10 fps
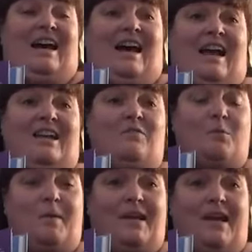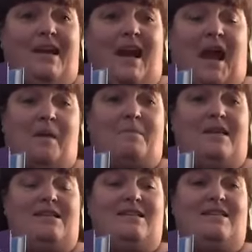Hi everybody, happy
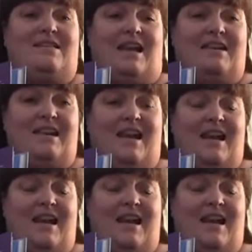Sunday,